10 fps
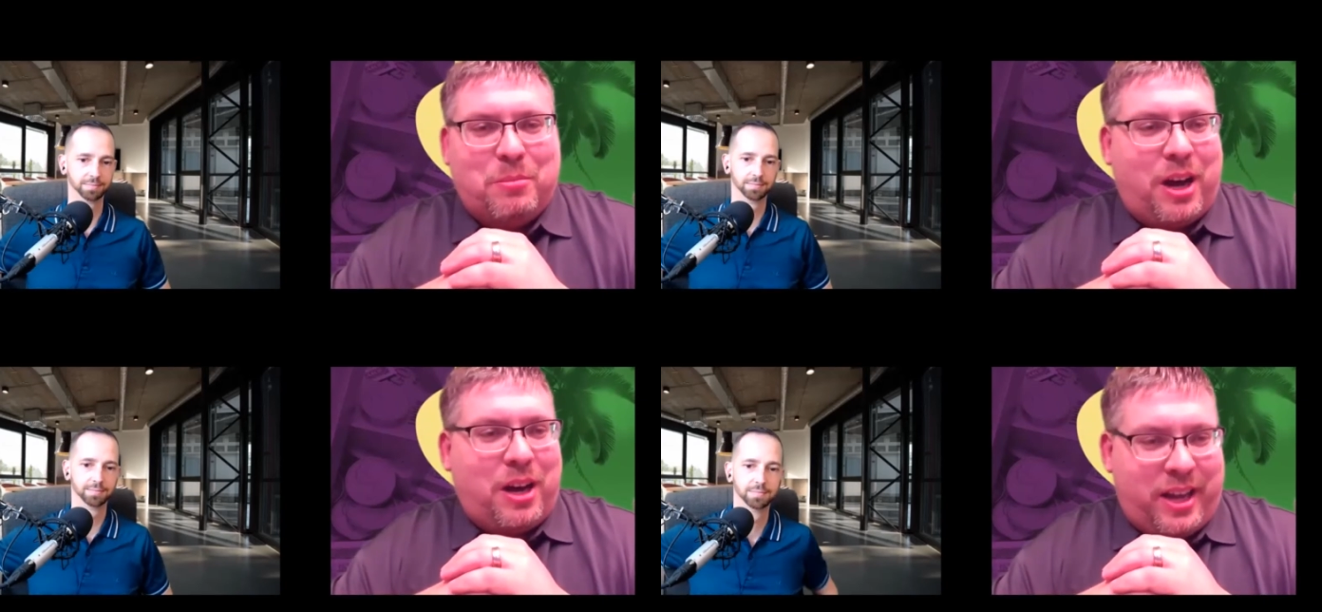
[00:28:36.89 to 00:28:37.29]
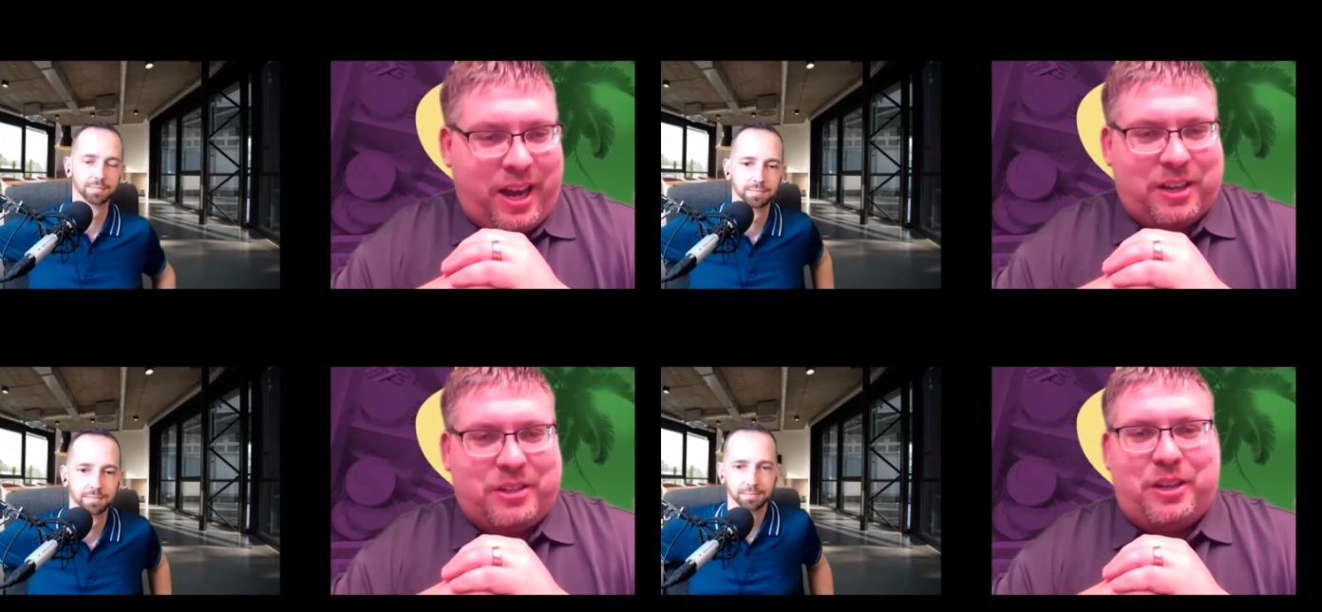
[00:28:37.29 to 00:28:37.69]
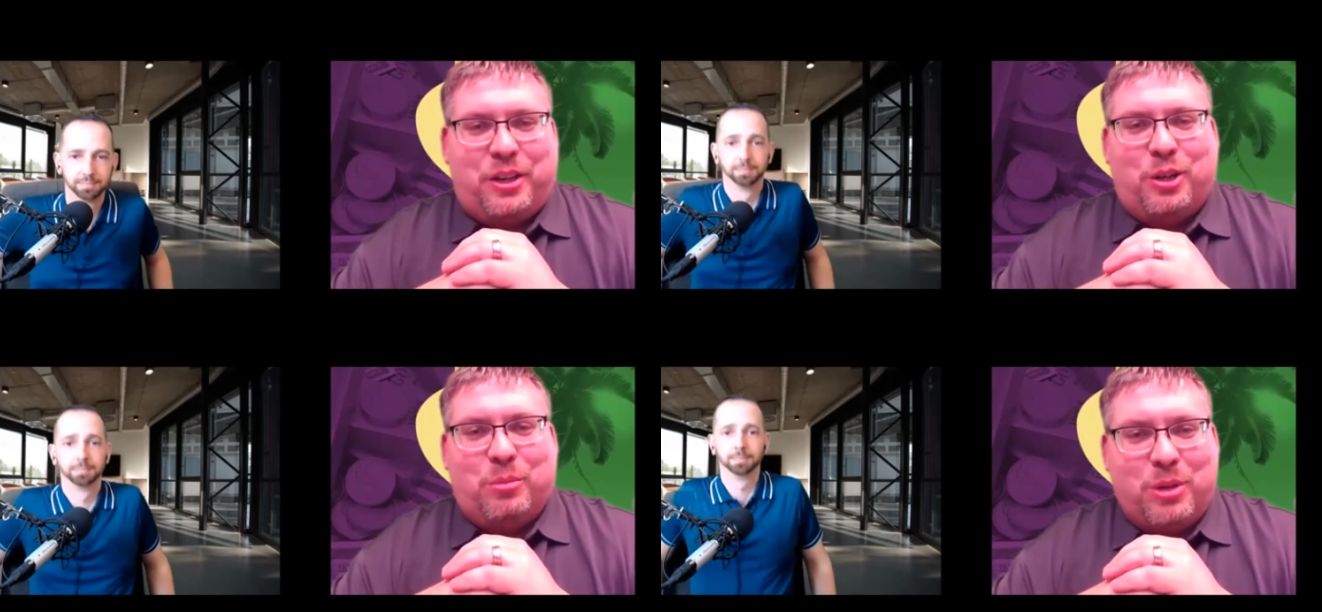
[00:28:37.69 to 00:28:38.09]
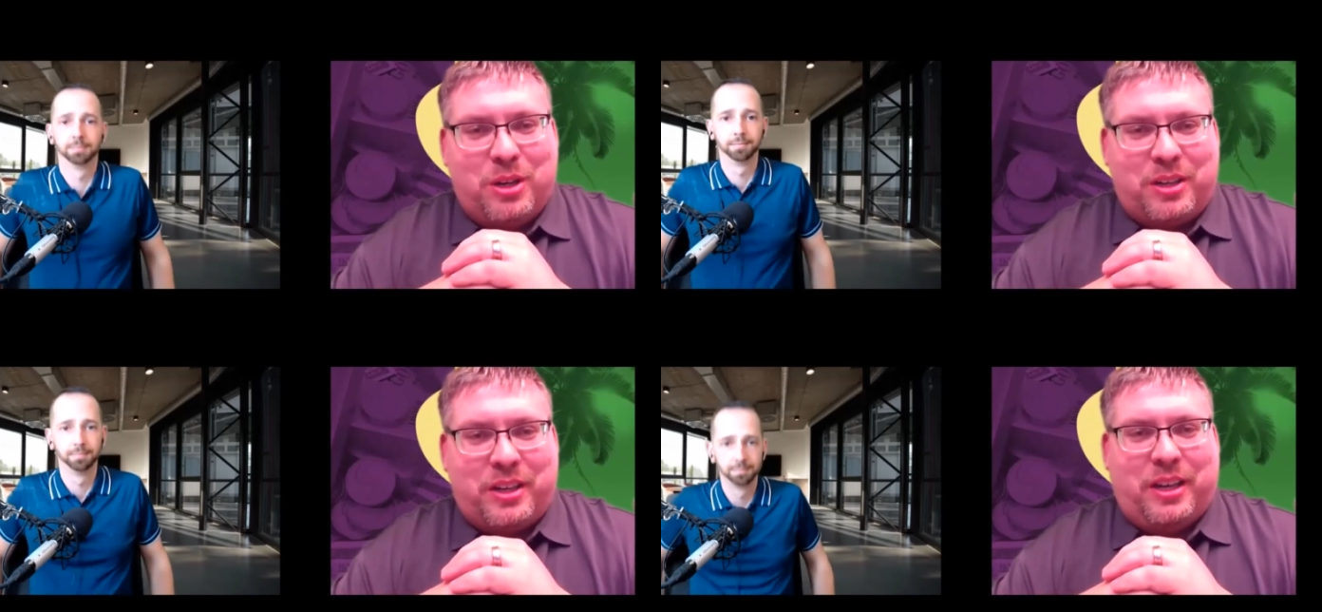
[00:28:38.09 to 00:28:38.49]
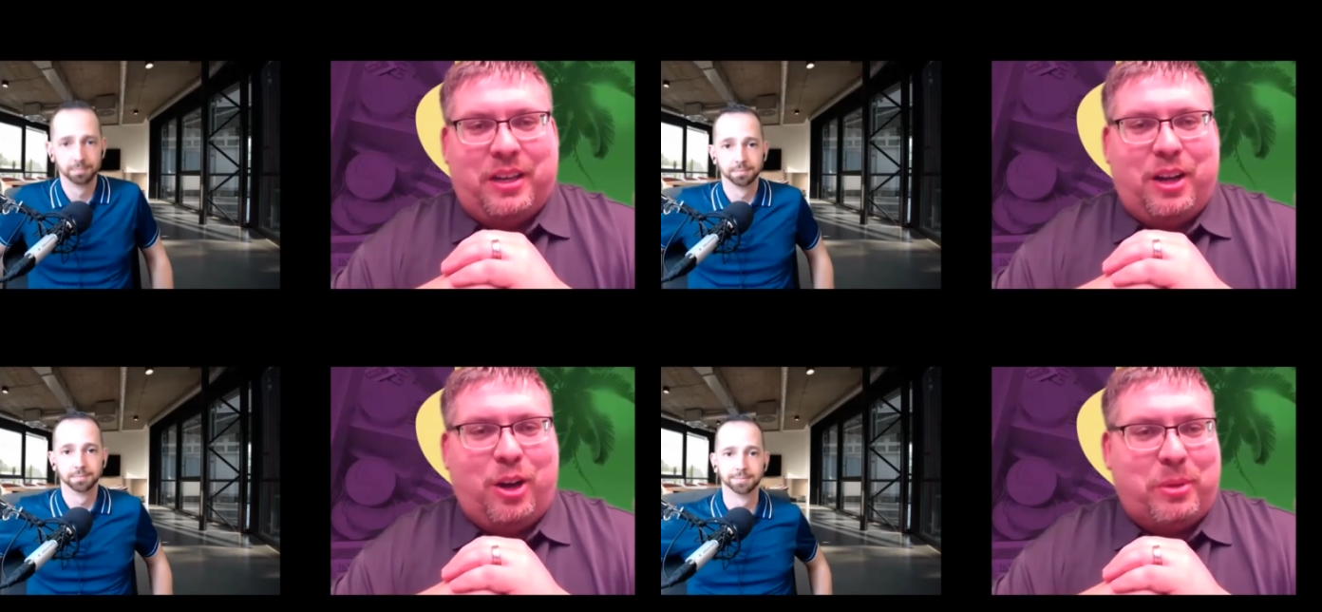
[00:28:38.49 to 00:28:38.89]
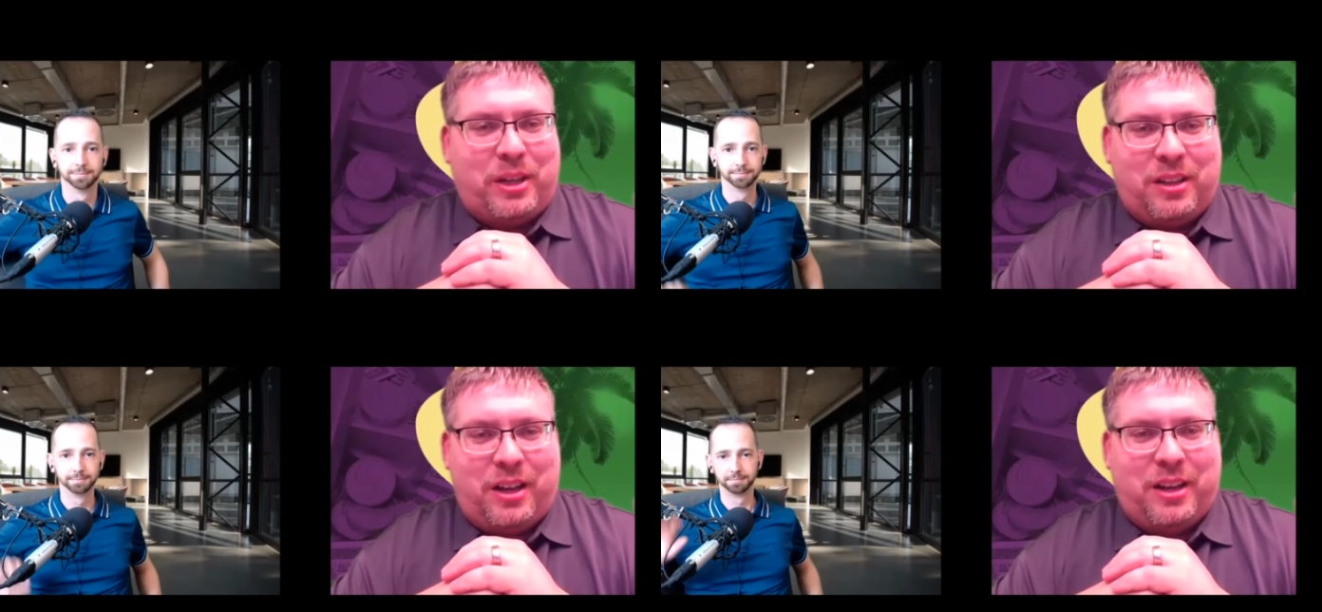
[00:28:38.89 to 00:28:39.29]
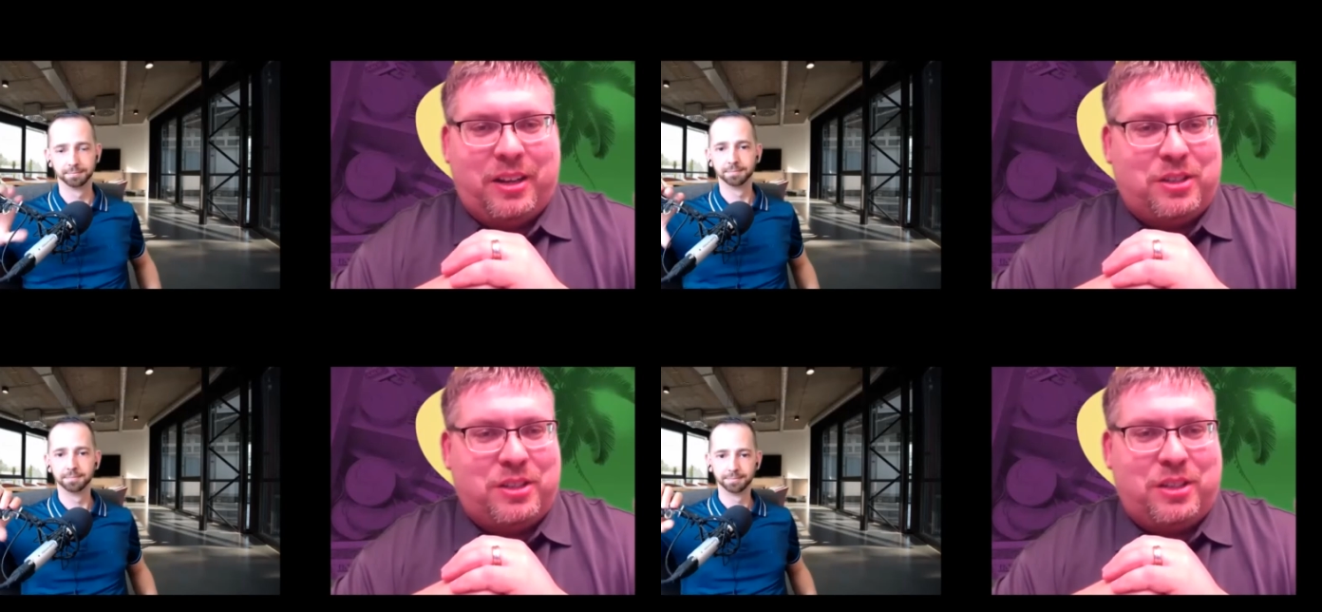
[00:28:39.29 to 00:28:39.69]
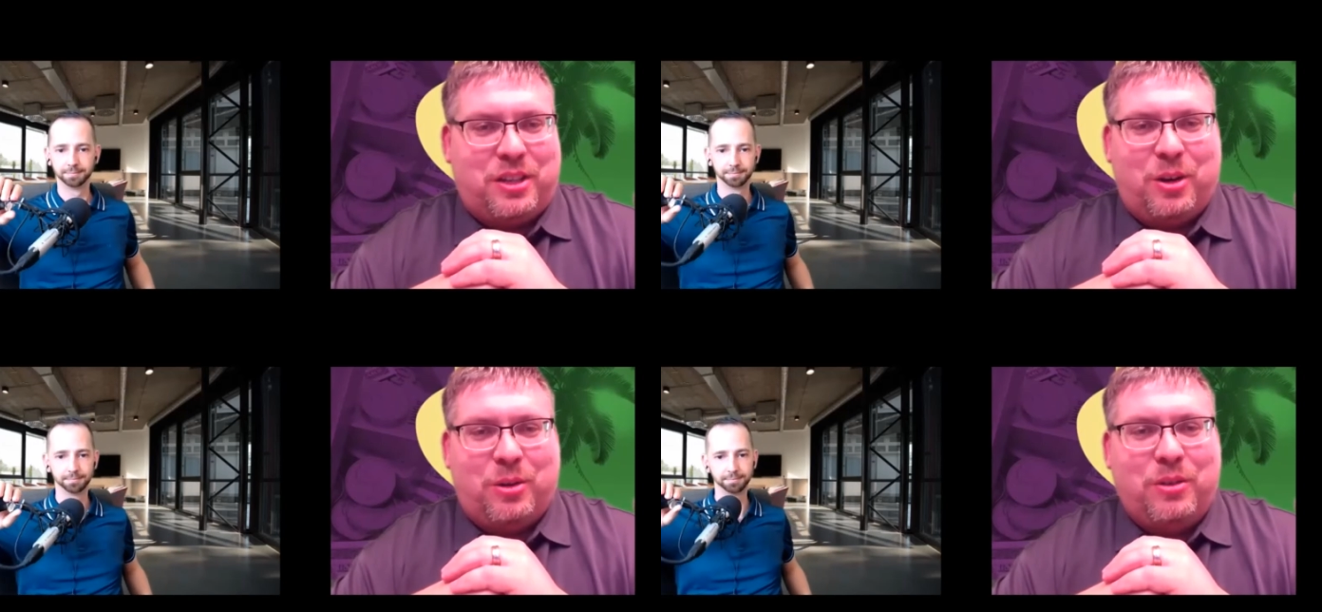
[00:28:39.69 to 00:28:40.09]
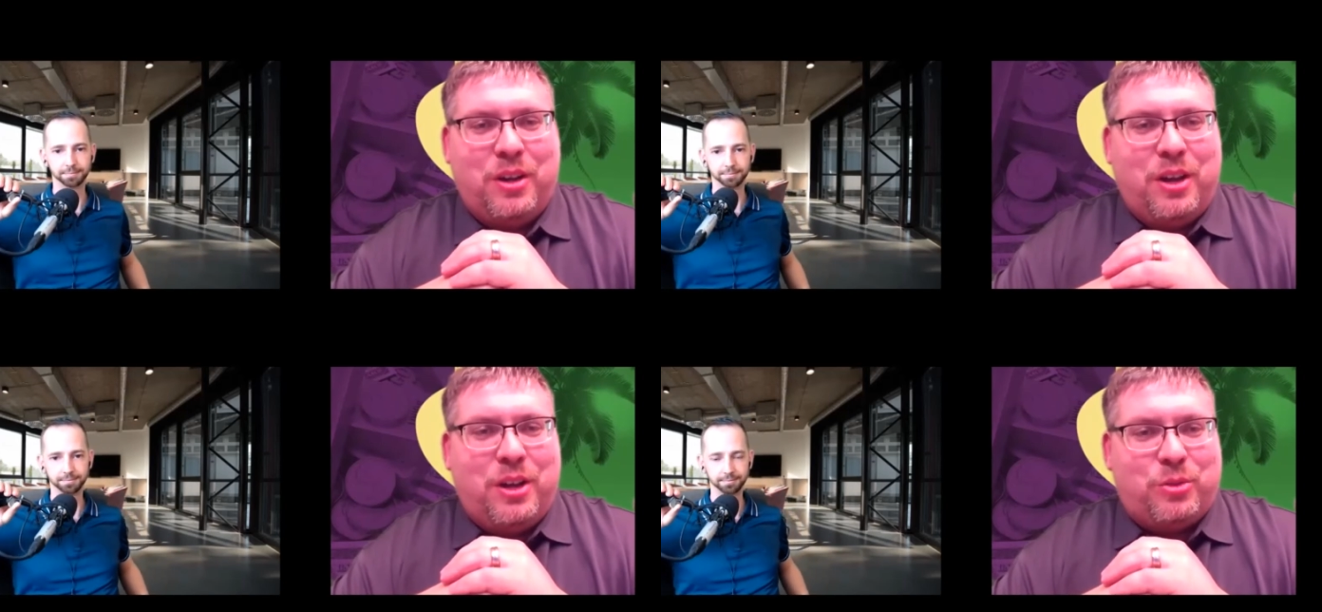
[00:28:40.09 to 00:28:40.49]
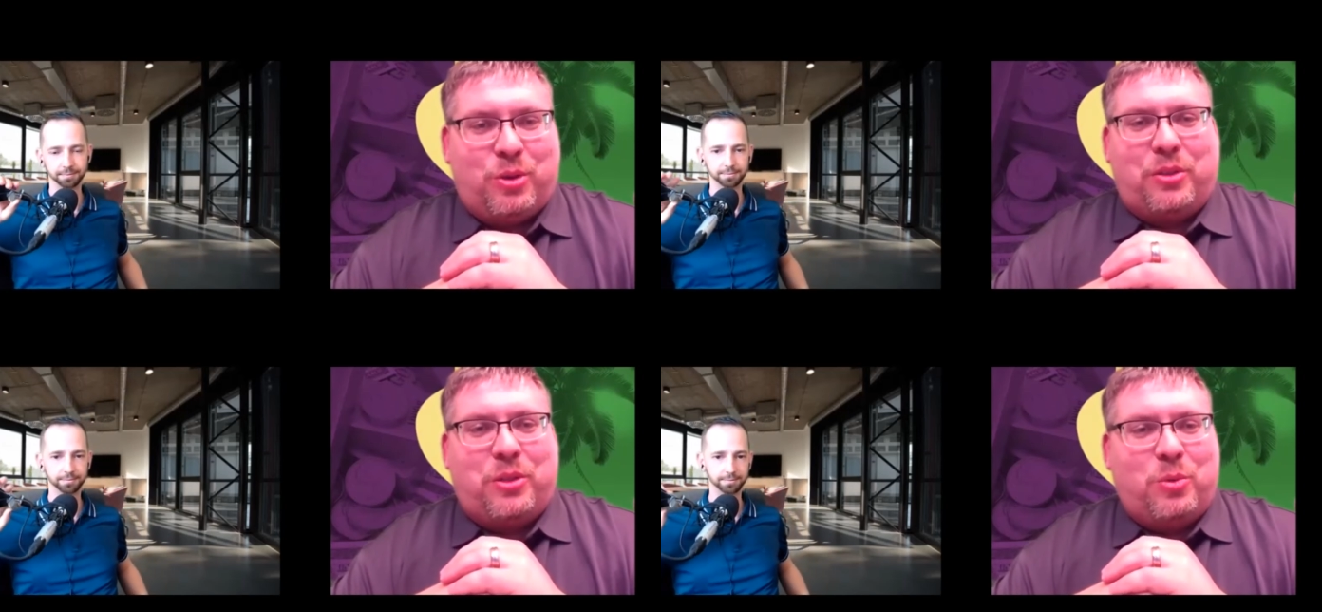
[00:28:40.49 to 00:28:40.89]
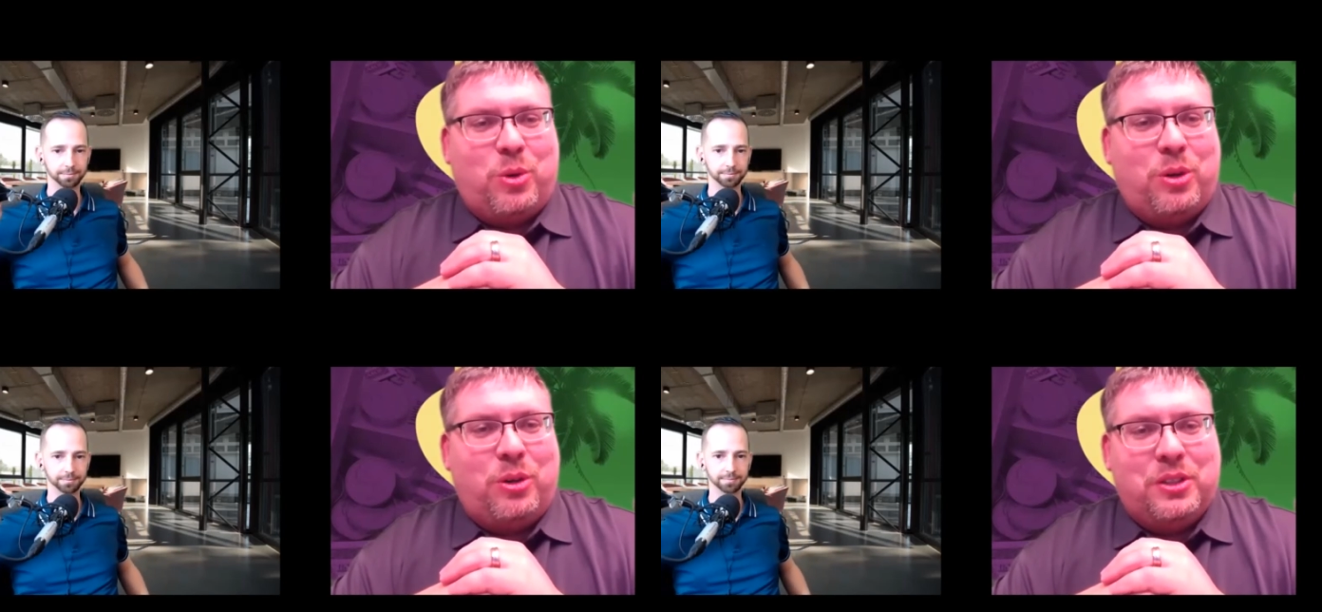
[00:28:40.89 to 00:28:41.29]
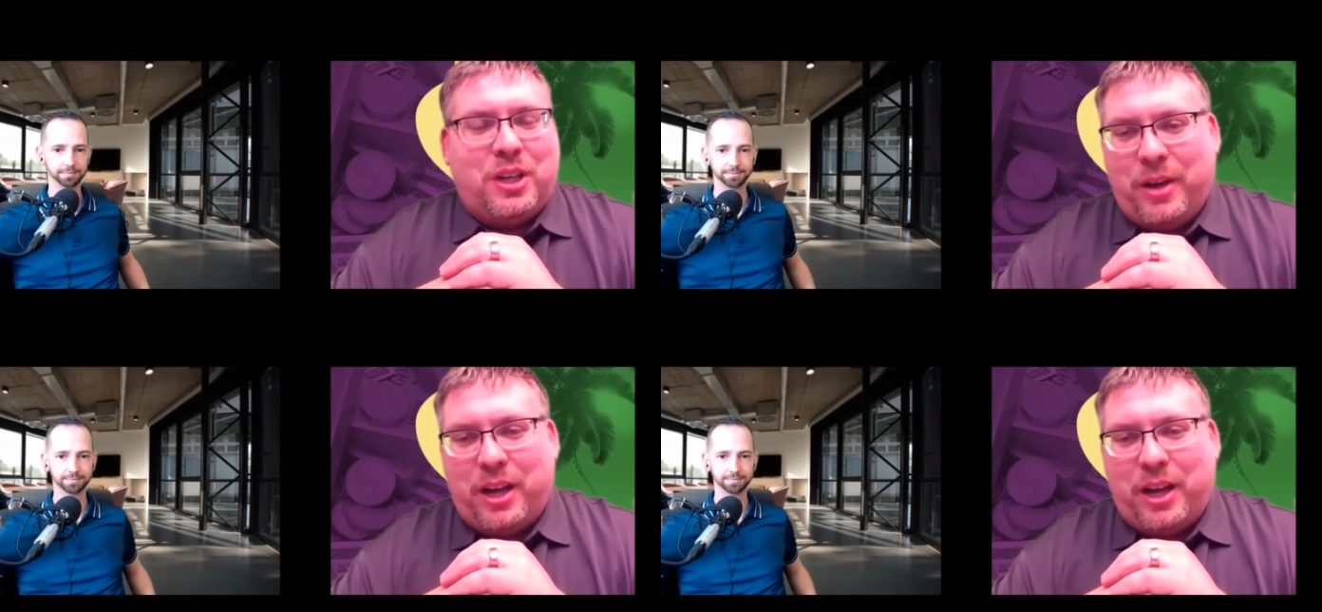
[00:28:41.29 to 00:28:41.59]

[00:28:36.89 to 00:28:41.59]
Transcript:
Speaker 1: podcast and your book and helping clients, you know, throughout the world.